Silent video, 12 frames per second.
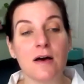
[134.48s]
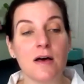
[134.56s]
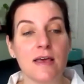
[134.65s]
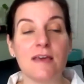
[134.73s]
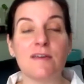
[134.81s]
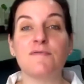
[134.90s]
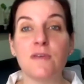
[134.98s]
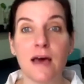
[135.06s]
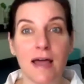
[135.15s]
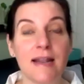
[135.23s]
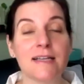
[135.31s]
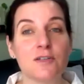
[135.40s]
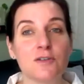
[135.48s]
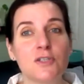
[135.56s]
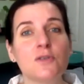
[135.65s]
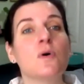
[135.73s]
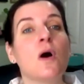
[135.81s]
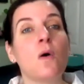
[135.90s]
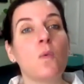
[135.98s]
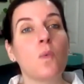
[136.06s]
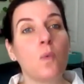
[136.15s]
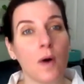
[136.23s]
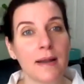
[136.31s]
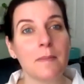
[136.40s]
if an answer to
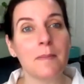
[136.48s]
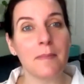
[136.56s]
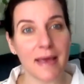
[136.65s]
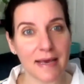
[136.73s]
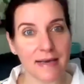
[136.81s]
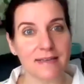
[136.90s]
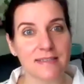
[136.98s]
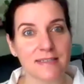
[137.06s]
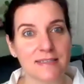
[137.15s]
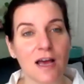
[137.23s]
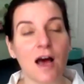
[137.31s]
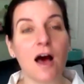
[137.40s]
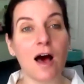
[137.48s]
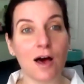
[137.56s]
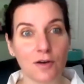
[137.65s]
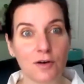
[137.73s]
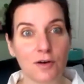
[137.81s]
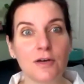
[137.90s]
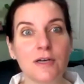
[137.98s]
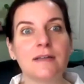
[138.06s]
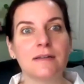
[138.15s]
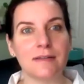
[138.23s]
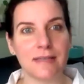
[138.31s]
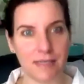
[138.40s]
what makes a good
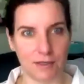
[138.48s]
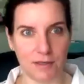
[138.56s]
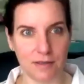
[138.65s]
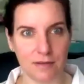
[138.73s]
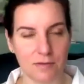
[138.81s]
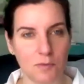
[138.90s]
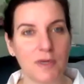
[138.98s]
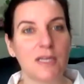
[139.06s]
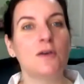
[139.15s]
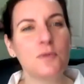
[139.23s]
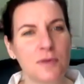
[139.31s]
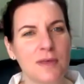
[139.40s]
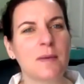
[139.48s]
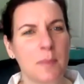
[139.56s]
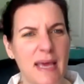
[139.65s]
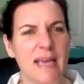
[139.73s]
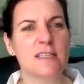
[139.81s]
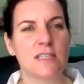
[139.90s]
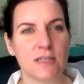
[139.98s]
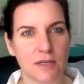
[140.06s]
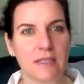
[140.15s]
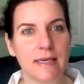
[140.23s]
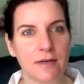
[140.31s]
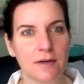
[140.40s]
leader. What do you think makes a good
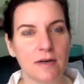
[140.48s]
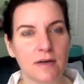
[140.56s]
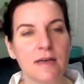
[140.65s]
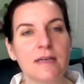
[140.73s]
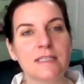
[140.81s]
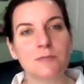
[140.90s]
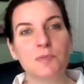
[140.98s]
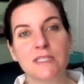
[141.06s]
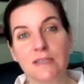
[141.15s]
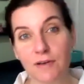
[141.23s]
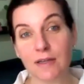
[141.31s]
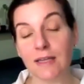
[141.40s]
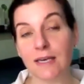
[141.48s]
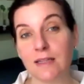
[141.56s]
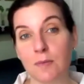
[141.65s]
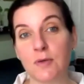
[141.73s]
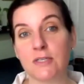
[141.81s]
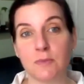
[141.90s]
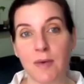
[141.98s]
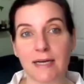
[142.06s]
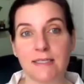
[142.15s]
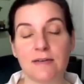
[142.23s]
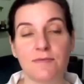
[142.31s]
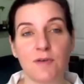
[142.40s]
leader, specifically in the
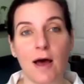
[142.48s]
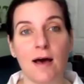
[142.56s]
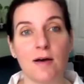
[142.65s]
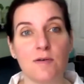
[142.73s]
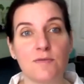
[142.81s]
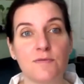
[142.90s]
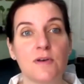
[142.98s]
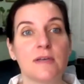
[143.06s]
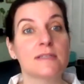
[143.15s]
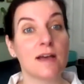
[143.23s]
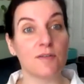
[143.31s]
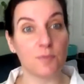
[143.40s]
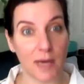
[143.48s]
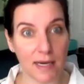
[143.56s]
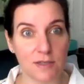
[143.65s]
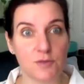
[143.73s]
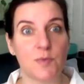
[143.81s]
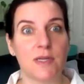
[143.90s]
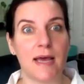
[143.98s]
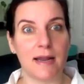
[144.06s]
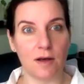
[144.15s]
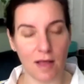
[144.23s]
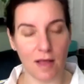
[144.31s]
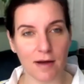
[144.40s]
perspective of self-management and
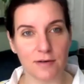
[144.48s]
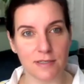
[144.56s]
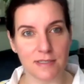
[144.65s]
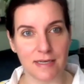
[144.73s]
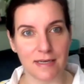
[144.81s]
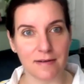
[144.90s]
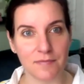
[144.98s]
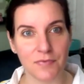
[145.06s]
holacracy?